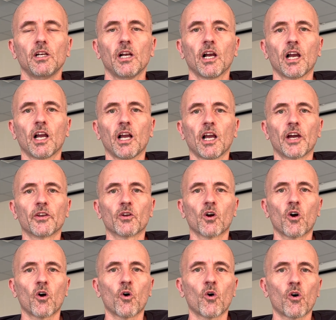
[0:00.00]
And
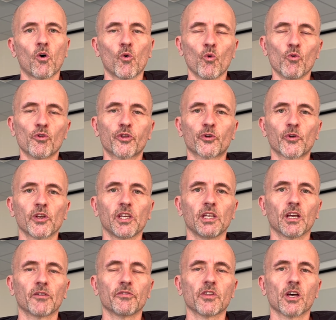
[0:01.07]
all 3
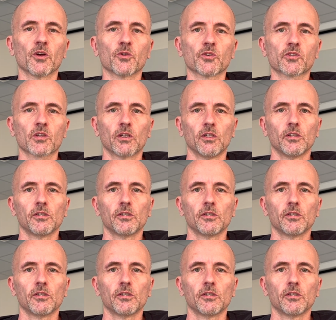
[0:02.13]
of those